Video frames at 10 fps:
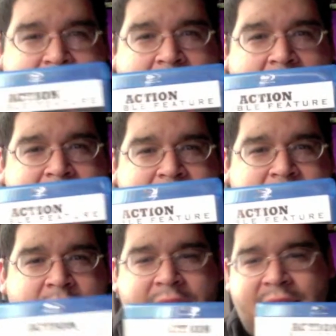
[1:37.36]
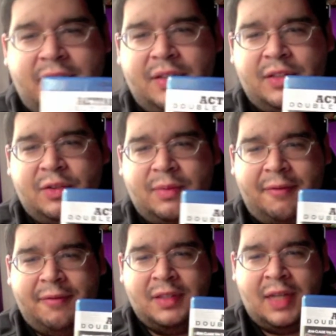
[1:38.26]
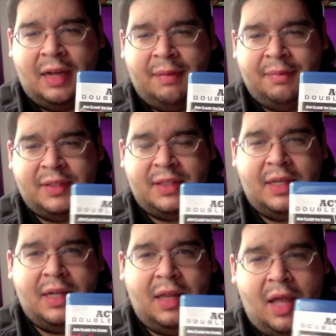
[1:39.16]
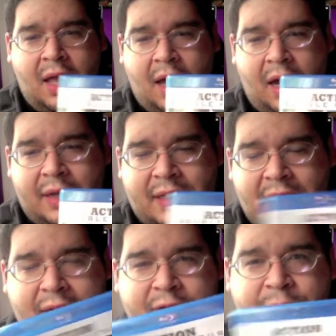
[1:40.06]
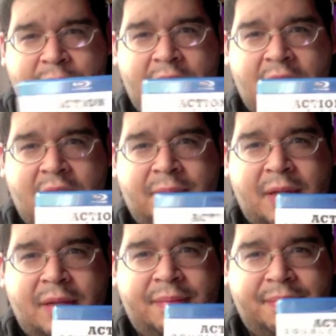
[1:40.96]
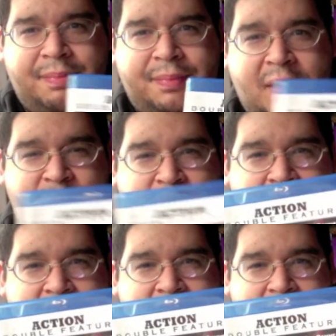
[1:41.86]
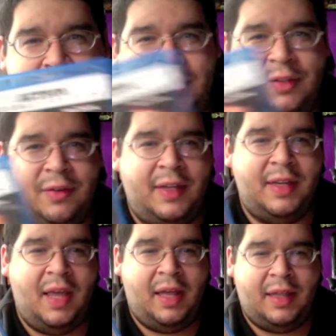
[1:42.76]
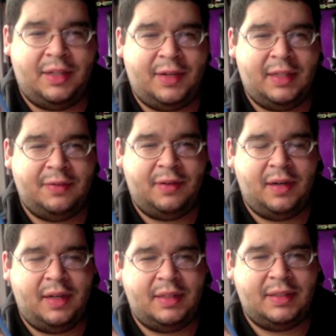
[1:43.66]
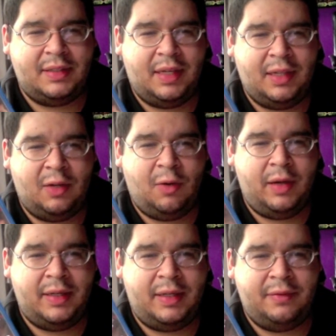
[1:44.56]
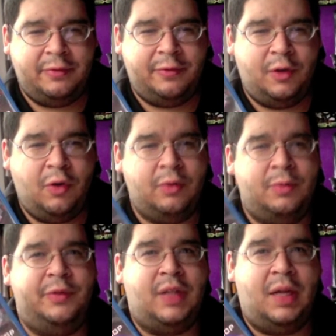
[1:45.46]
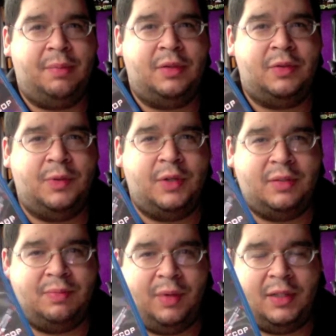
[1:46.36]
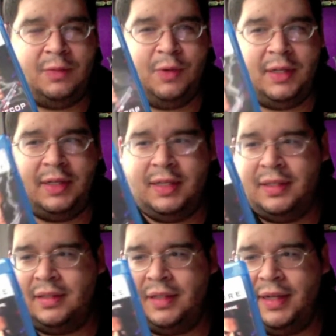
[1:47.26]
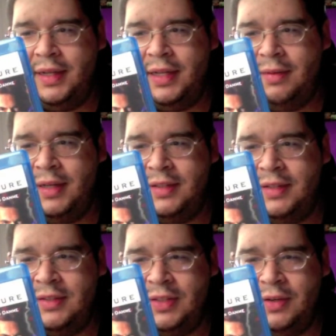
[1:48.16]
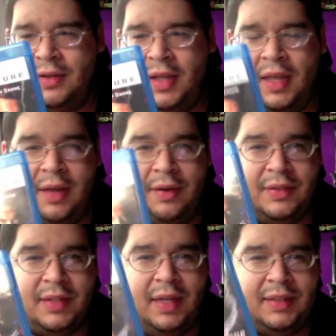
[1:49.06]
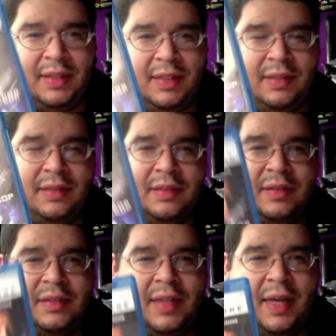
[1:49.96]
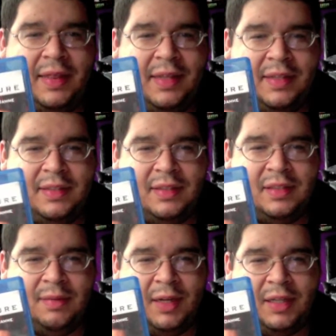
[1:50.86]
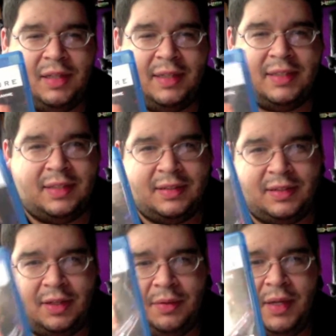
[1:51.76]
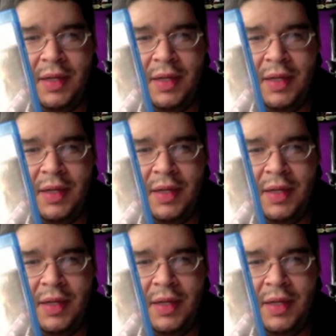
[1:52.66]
Cop before, so this was my first time seeing it. Time Cop was pretty good, but Bloodsport's always great. The transfer on these, the quality for an older movie like Bloodsport, it's pretty good, I gotta be honest, so it was nice to get this in my collection, so